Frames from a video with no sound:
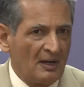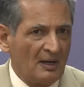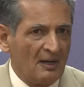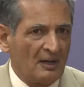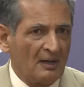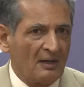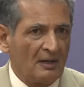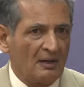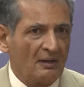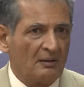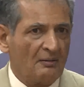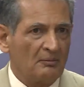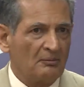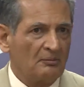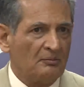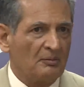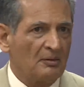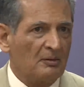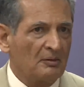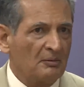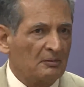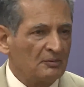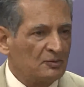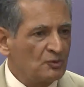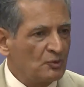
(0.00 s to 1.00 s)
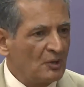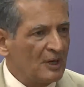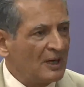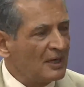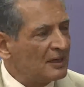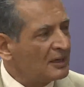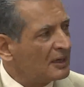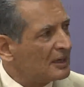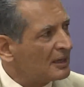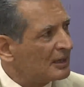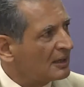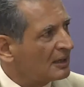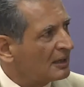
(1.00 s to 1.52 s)
uh,
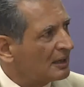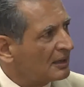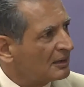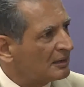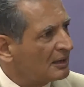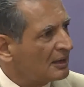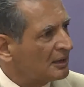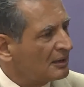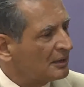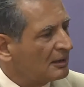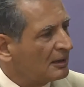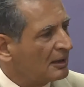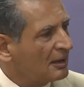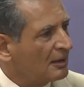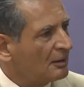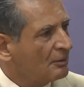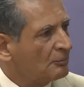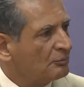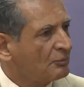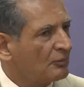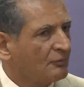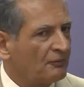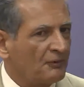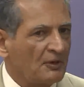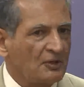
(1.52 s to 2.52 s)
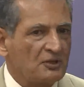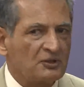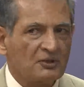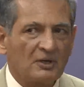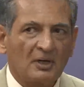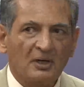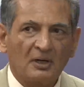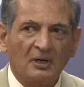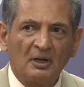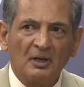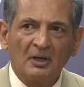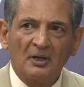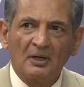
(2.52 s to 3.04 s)
training and, and uh,
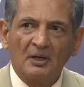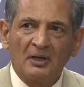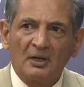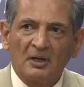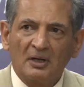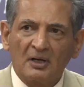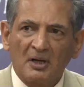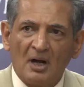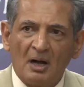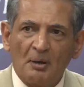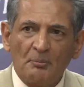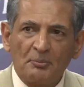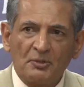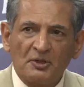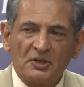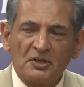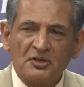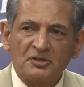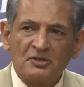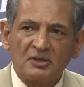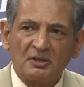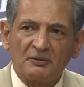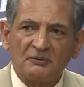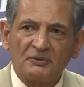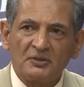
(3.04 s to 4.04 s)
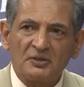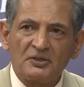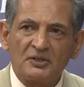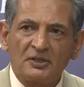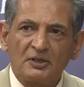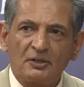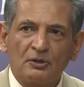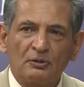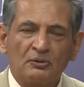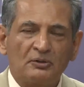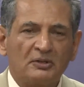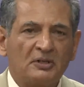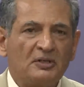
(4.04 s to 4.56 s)
professional competence of the
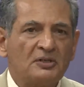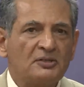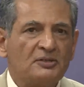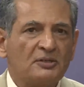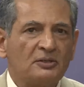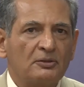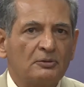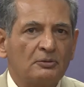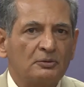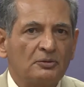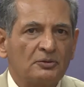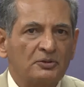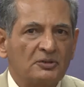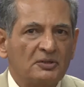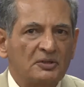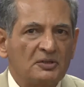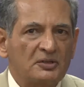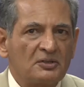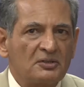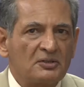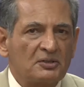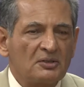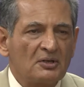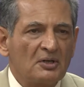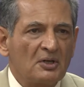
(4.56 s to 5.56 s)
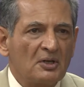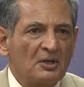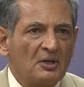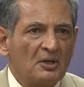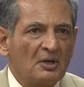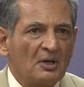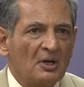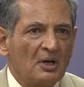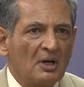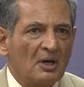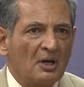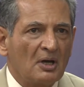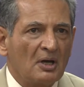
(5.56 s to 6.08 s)
security institutions
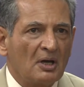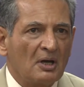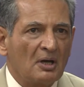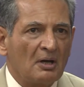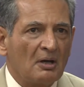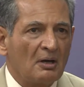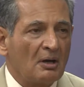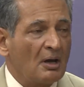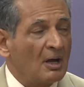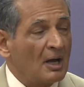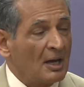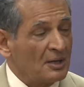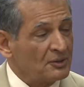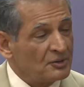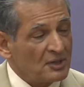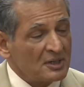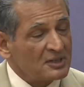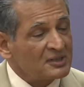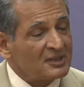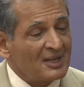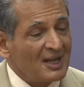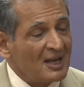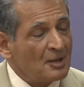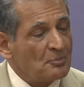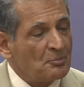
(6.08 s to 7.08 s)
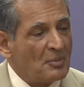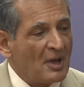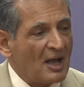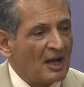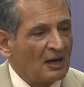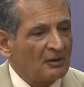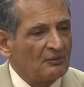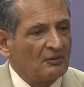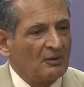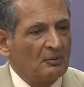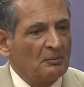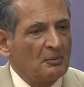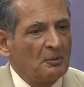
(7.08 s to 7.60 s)
uh, I just came
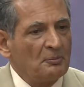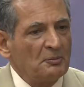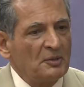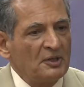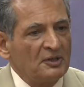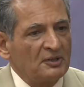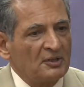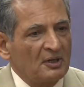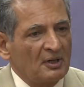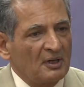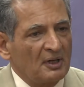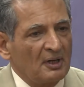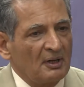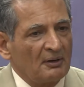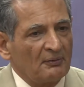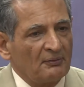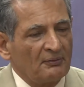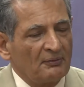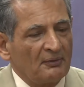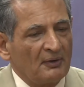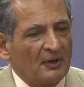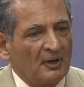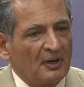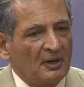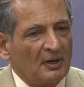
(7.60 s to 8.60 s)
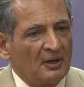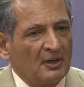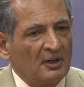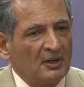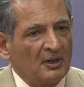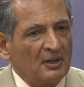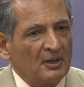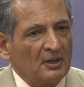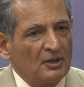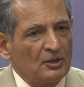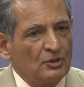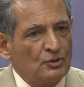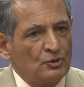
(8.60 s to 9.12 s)
back from a meeting of a uh,
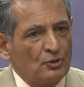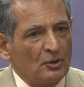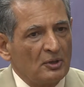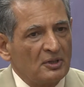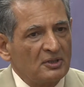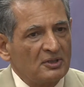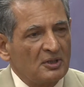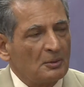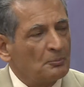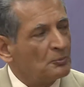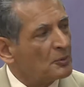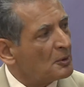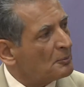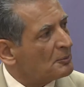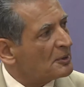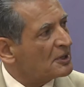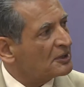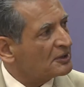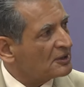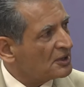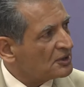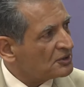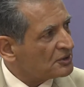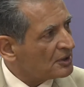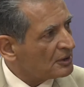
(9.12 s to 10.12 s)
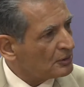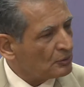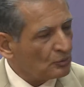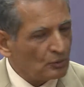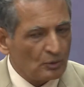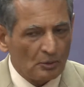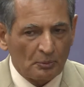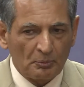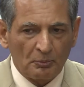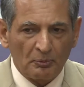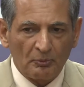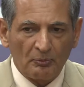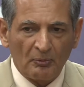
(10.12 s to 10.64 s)
Joint Implementation
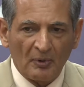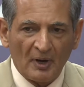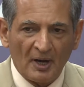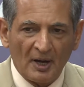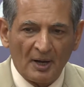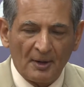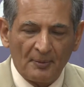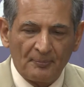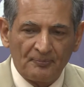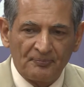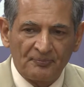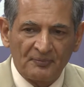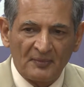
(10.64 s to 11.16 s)
Group where